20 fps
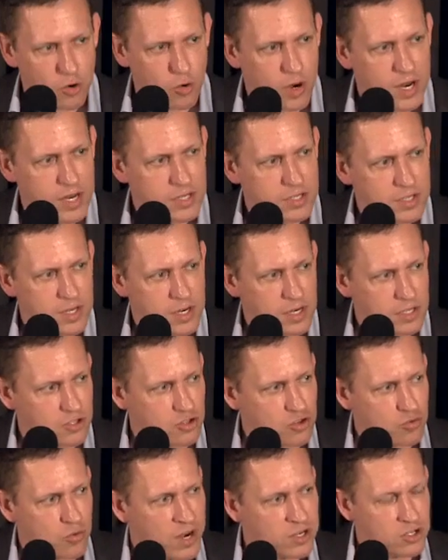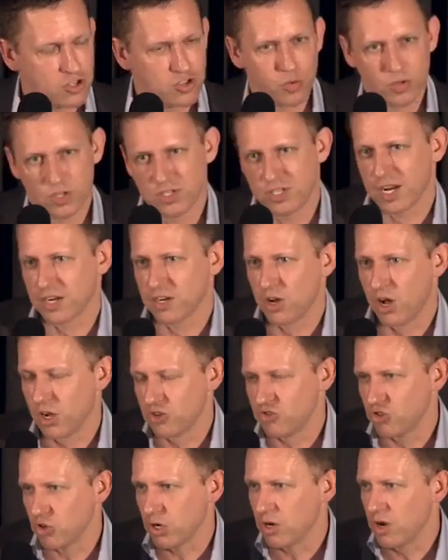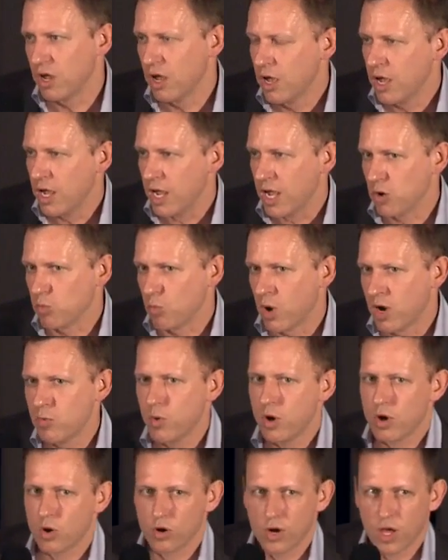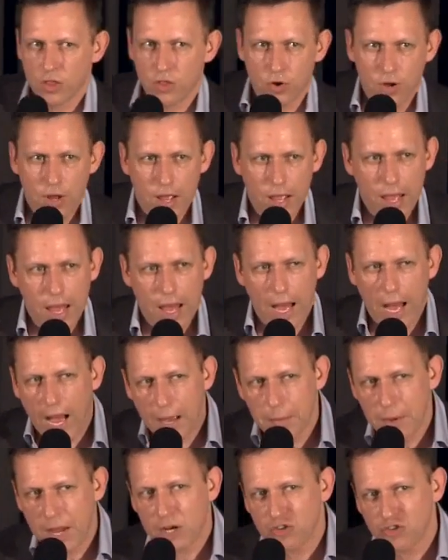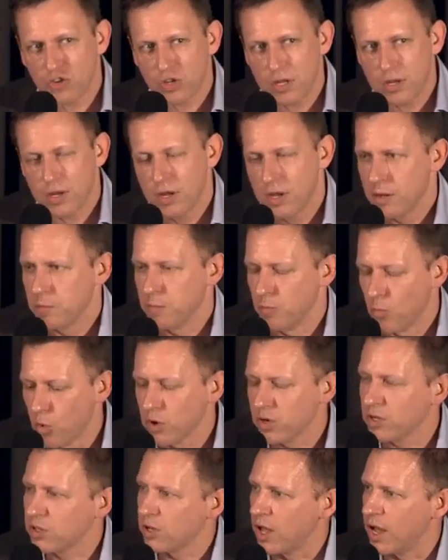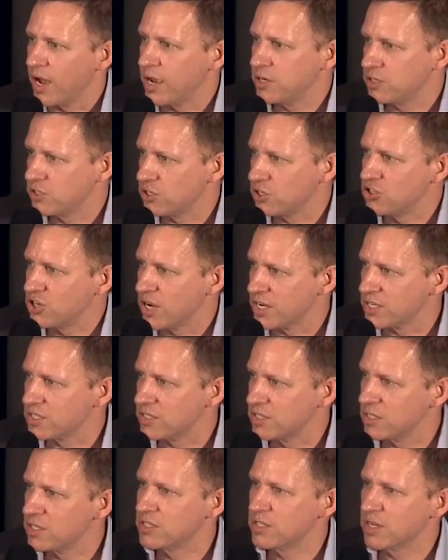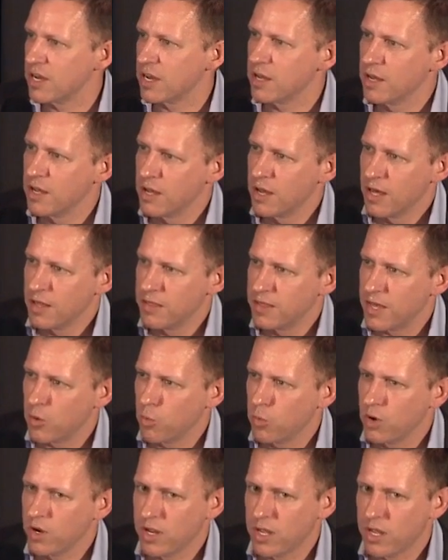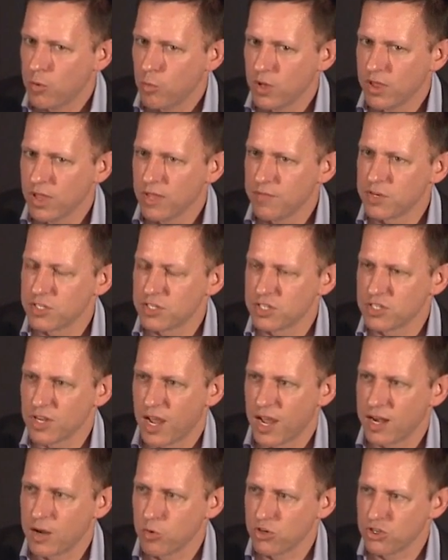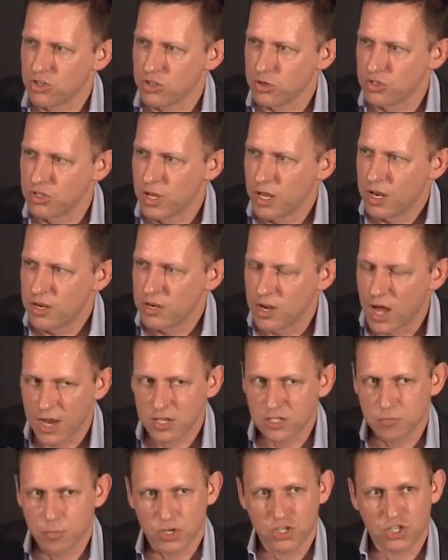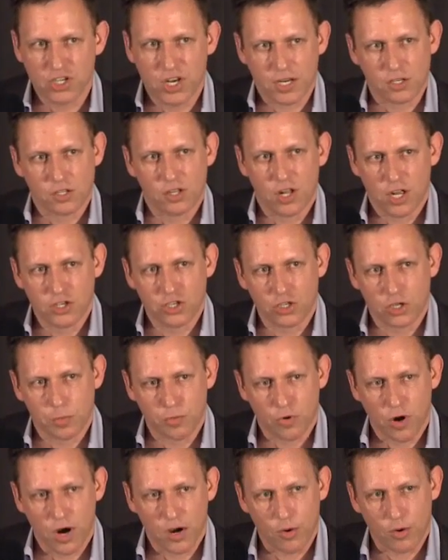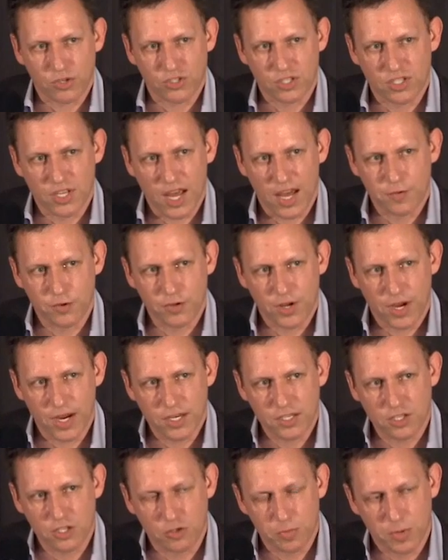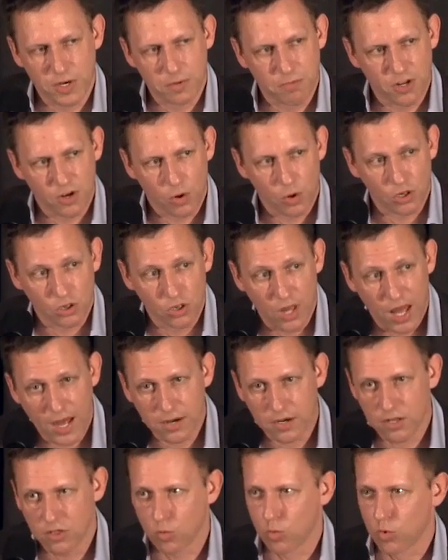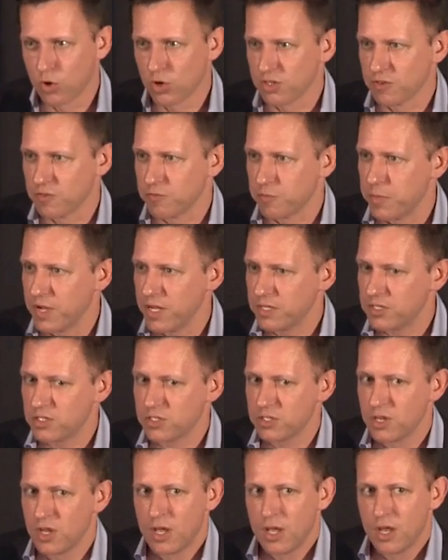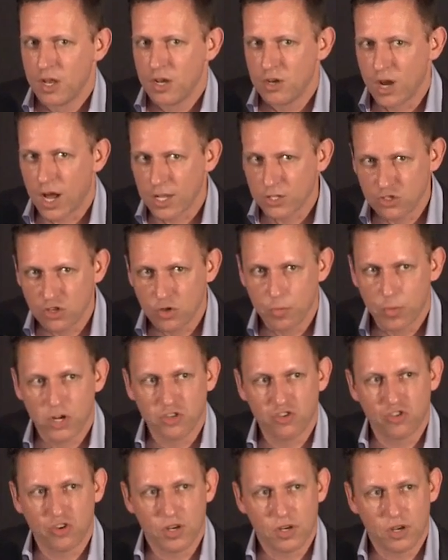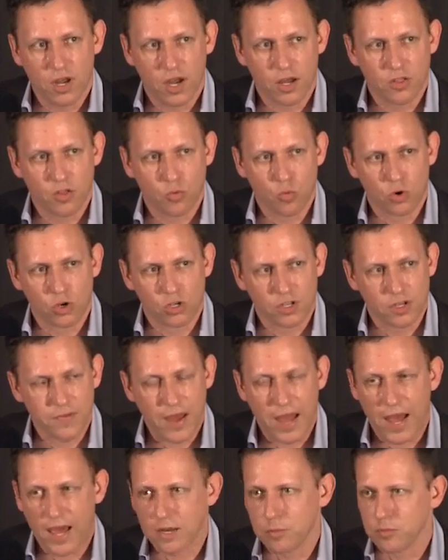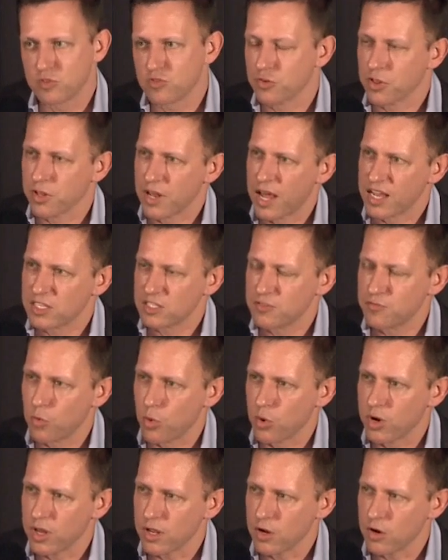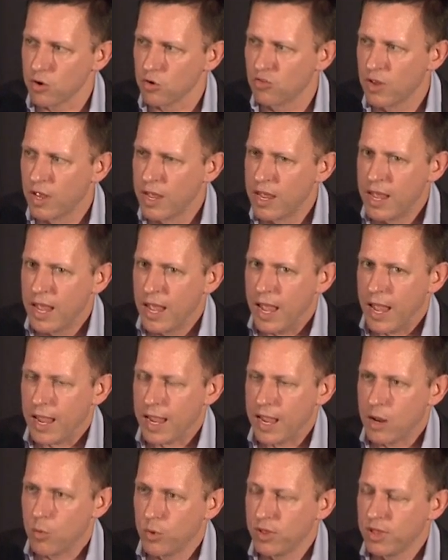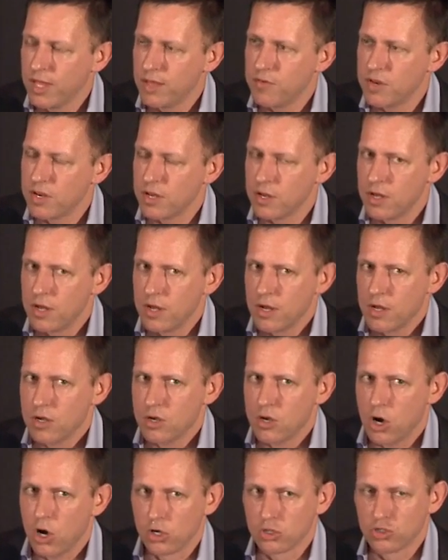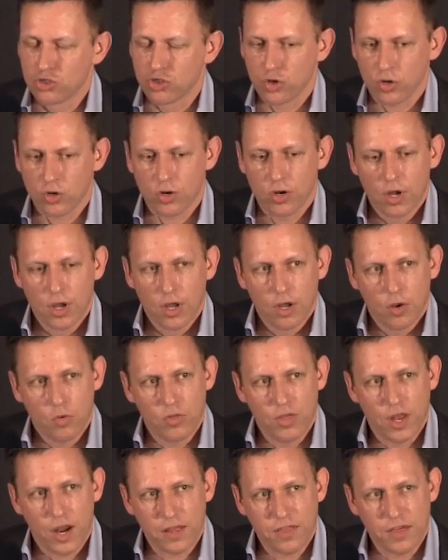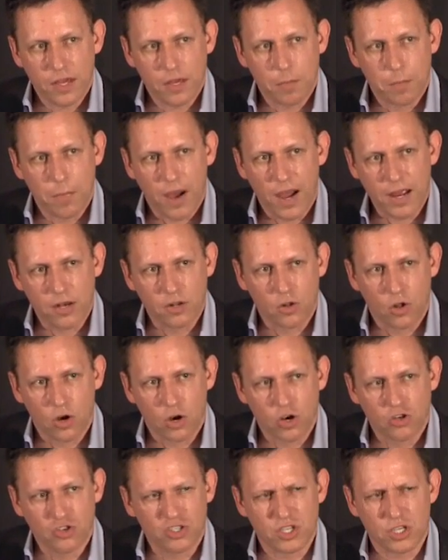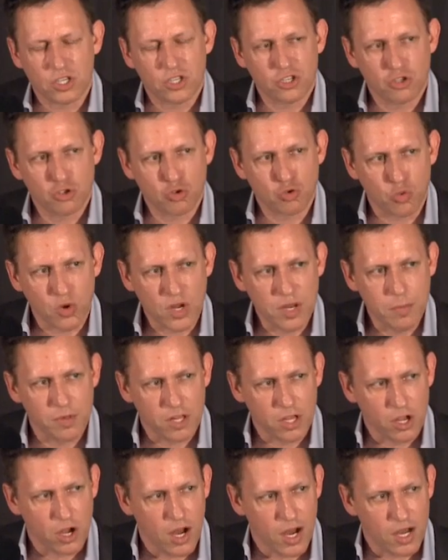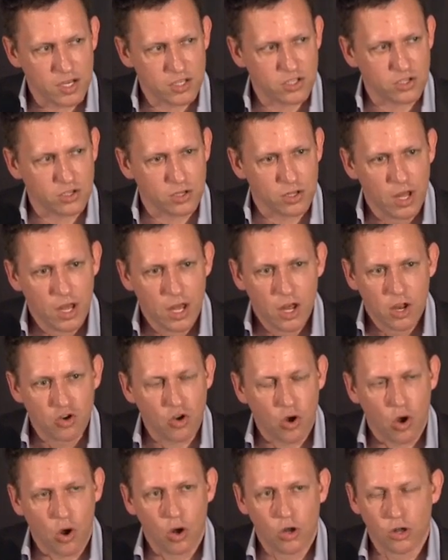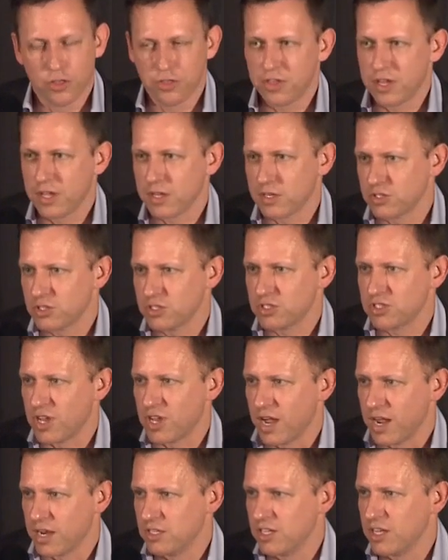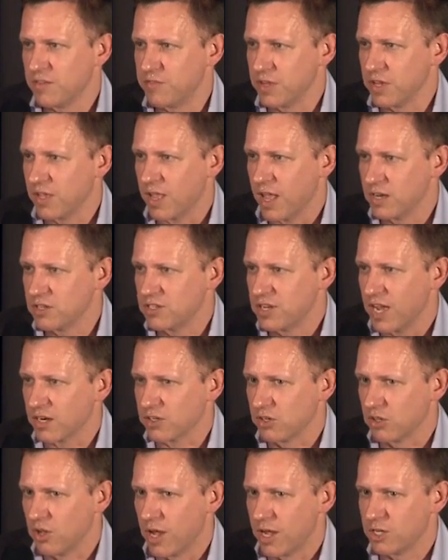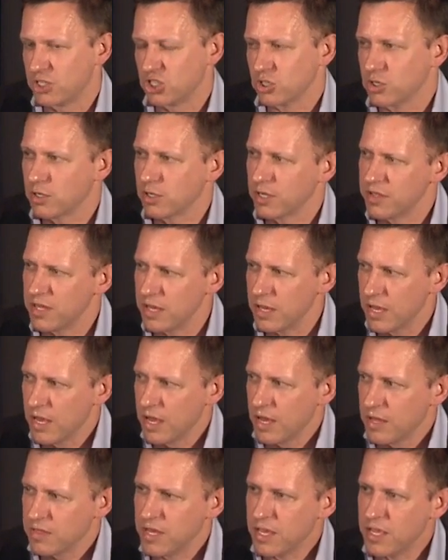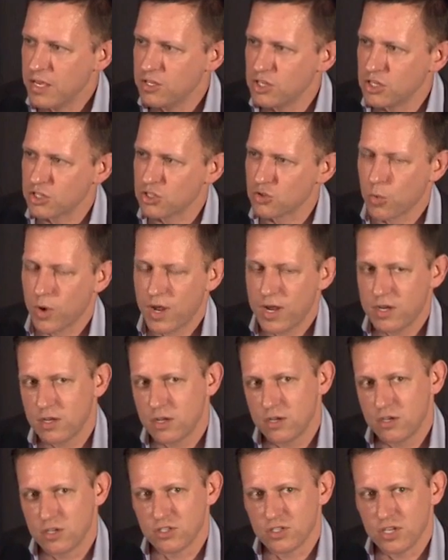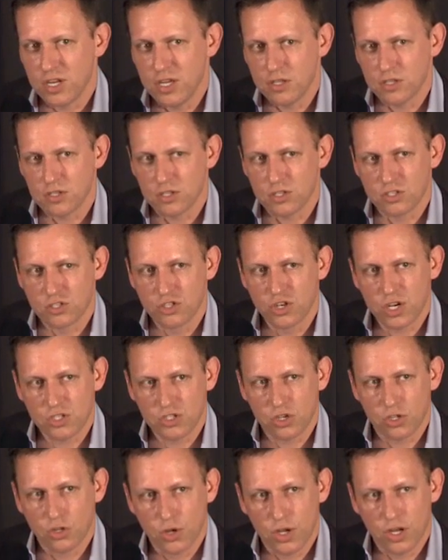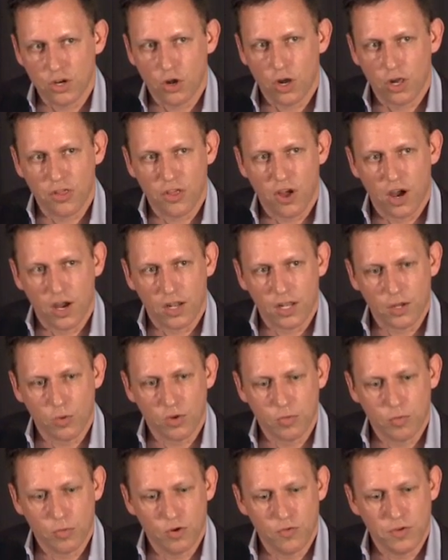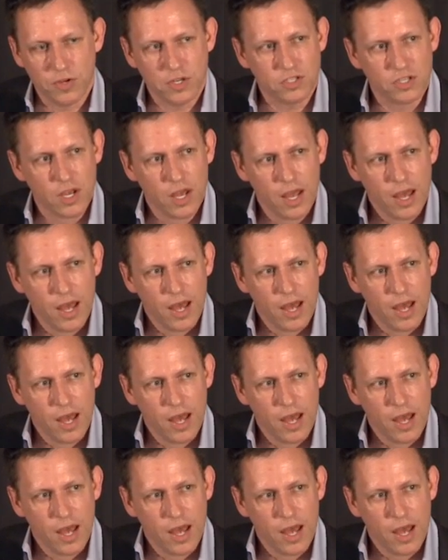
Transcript: crazy and it's drenched with technology in one way or another, I'm actually more inclined to suggest that we live in a society in which there's not as much technological progress as advertised. There's been a lot in the world of bits, not so much in the world of atoms for the last 40 years. And we live in a culture that I think by and large is extremely hostile to all things scientific and technological. And the easiest way to see this is just to look at all the Hollywood movies.